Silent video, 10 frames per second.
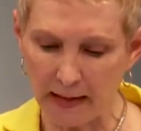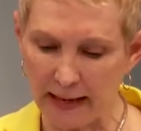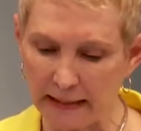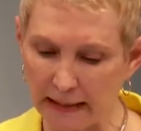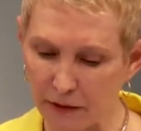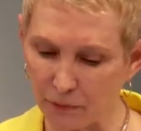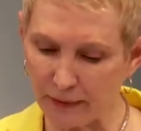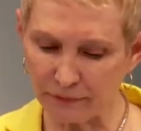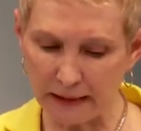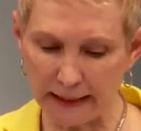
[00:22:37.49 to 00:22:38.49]
and get a
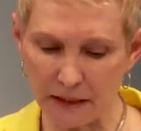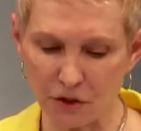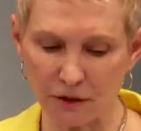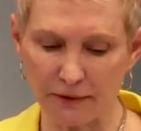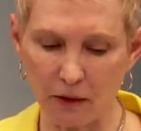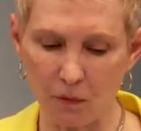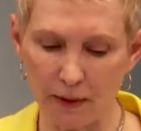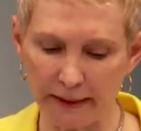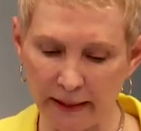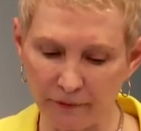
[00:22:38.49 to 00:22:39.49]
revelation that
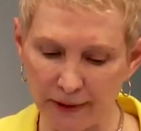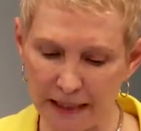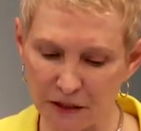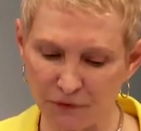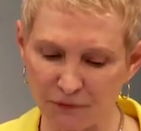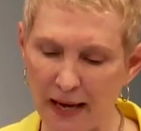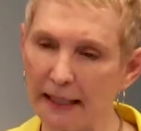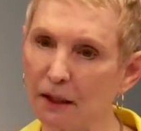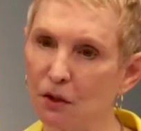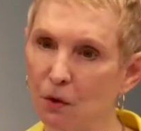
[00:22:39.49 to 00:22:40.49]
whatever he is
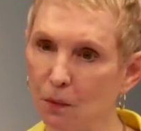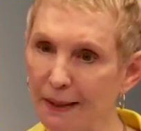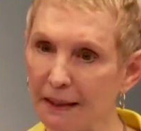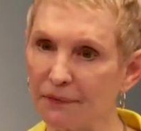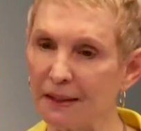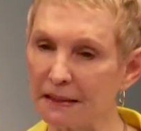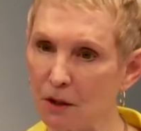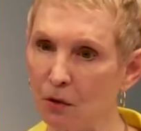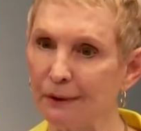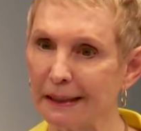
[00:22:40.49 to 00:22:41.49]
fighting you with, it's
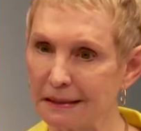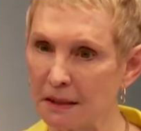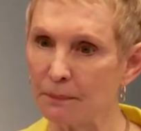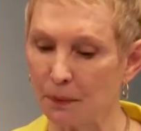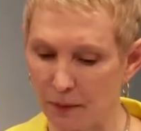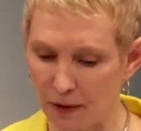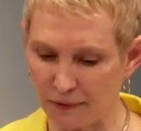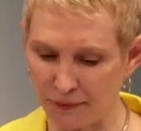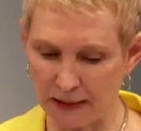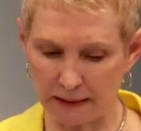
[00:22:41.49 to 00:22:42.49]
only a
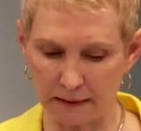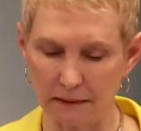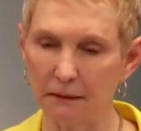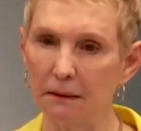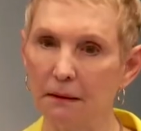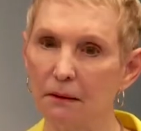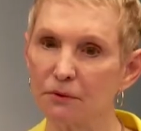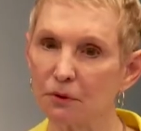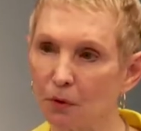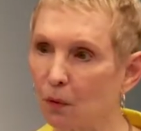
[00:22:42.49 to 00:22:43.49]
temporary thing.
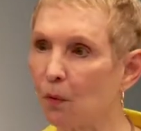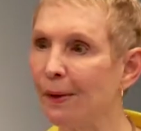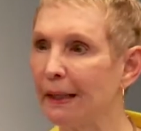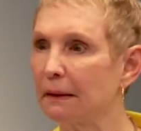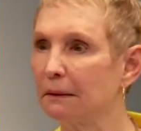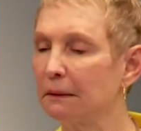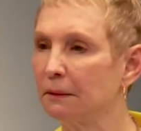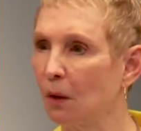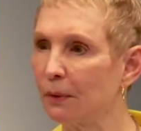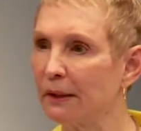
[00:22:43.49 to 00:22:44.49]
So don't quit.
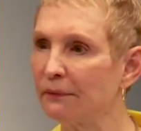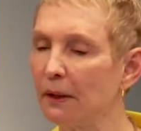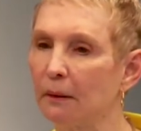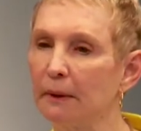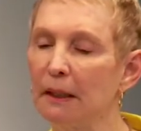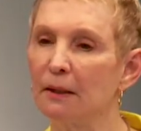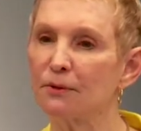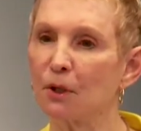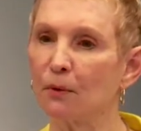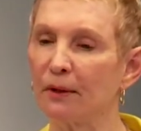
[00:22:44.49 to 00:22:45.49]
Don't give up.
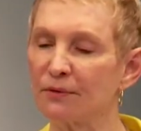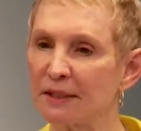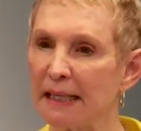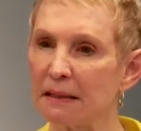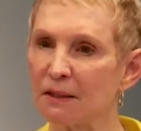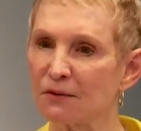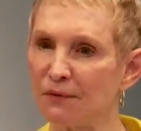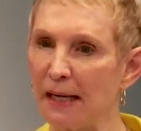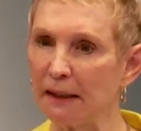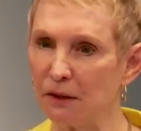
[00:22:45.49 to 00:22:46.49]
So if Satan is
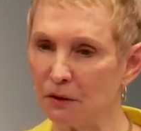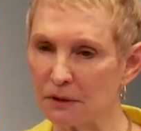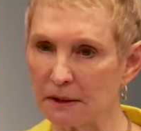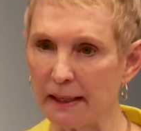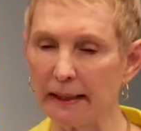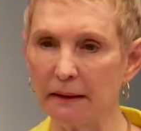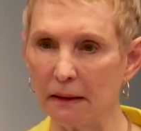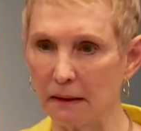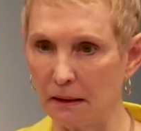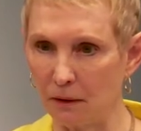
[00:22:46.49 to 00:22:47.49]
fighting you tonight
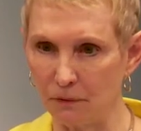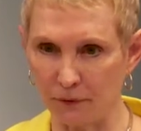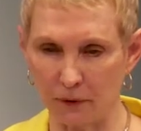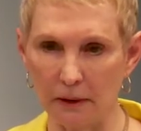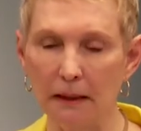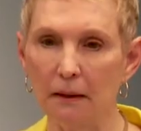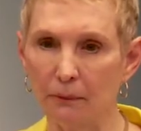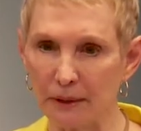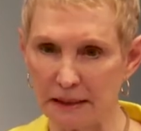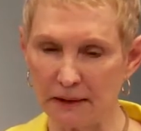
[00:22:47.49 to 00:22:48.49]
over
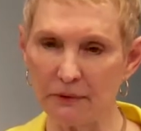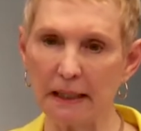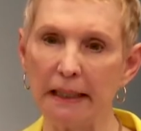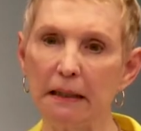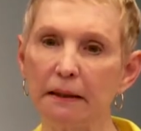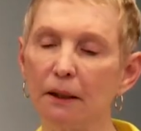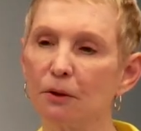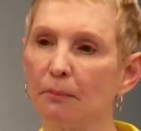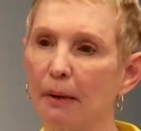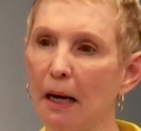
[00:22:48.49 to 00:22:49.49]
receiving a healing in
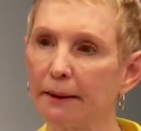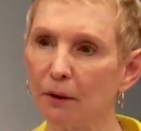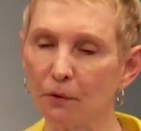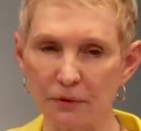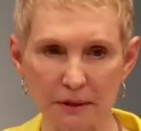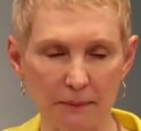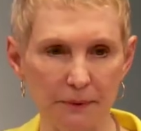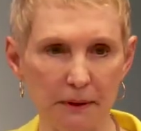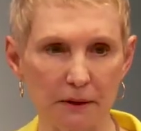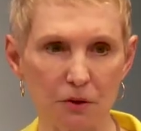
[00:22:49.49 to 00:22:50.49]
your body, over
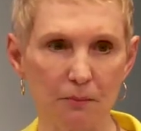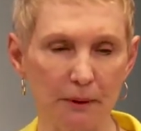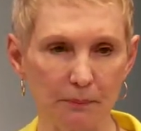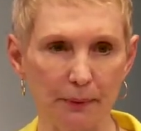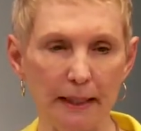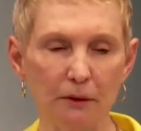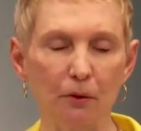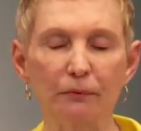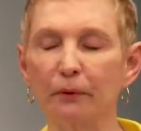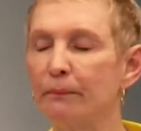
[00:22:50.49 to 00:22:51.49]
something that you've been prayed
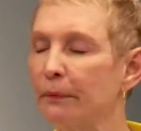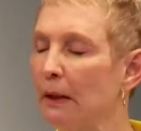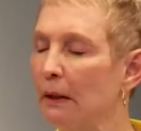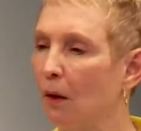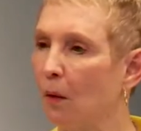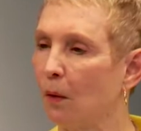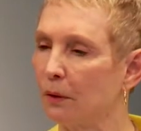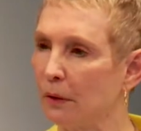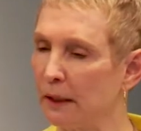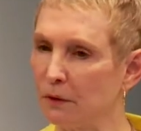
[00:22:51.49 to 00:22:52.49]
over,
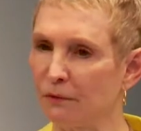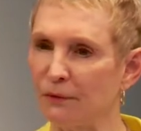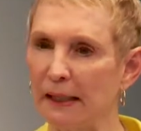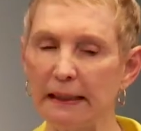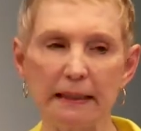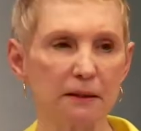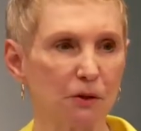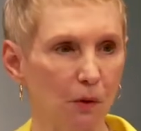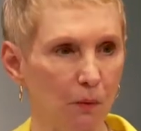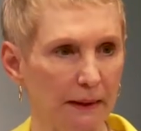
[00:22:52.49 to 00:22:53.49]
or in your
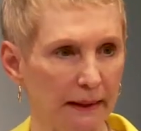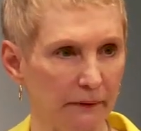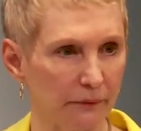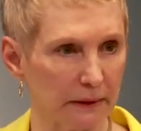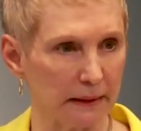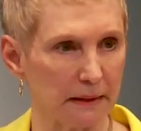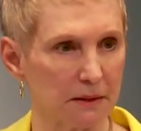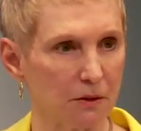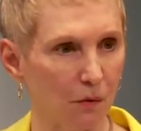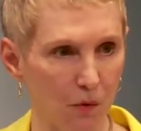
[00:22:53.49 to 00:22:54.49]
finances, or whatever it
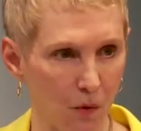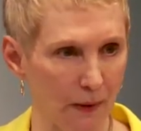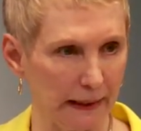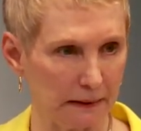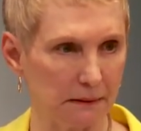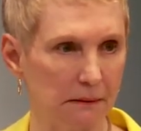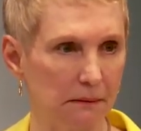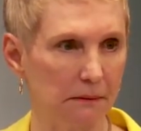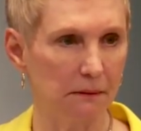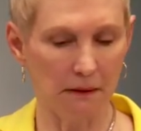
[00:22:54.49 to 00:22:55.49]
is, don't quit.
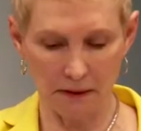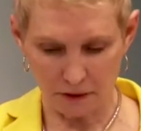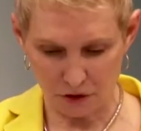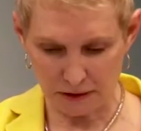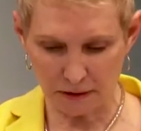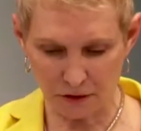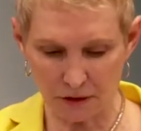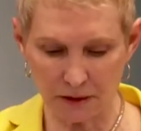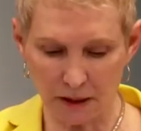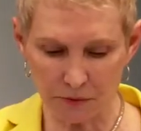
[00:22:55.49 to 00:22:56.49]

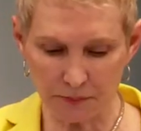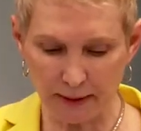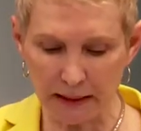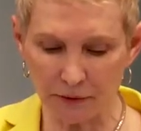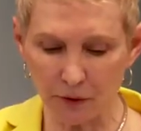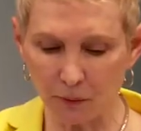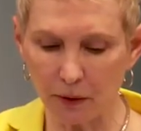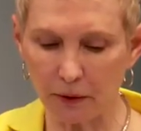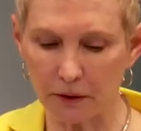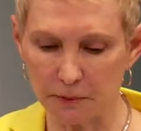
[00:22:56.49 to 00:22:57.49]
Just keep speaking the
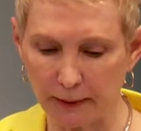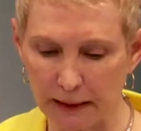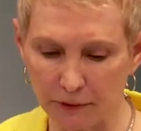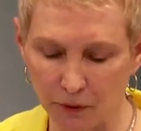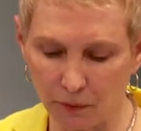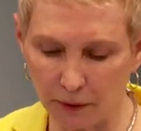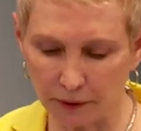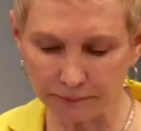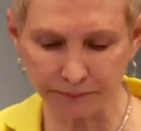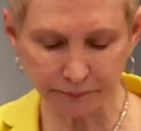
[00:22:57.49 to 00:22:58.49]
word, speaking the
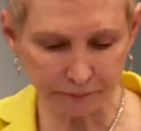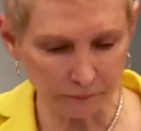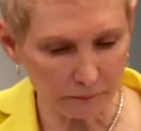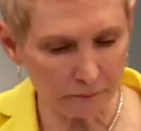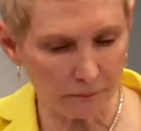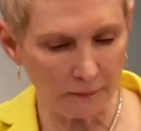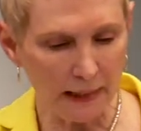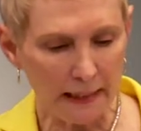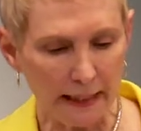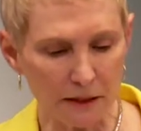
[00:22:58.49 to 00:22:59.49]
word.
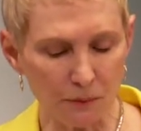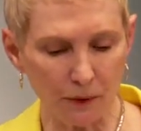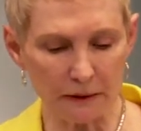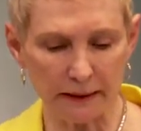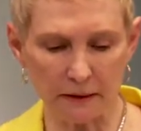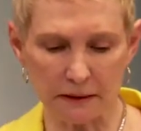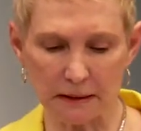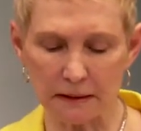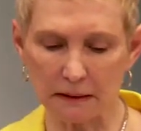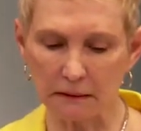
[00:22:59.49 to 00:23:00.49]
His word tells
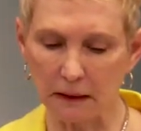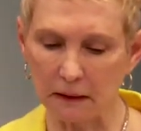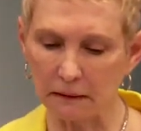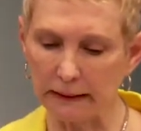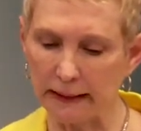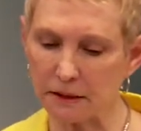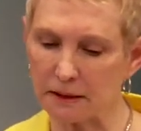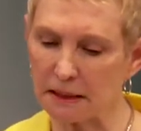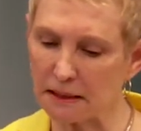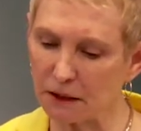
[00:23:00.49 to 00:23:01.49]
us in
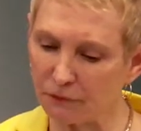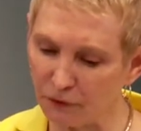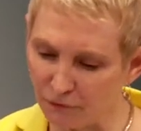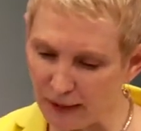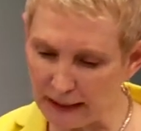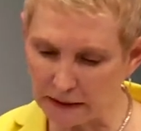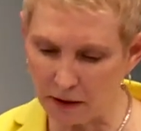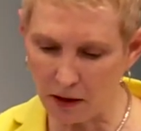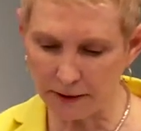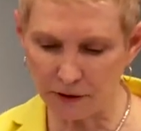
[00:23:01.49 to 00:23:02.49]
Galatians, he said, if you faint
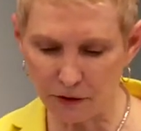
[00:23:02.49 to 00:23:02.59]
not in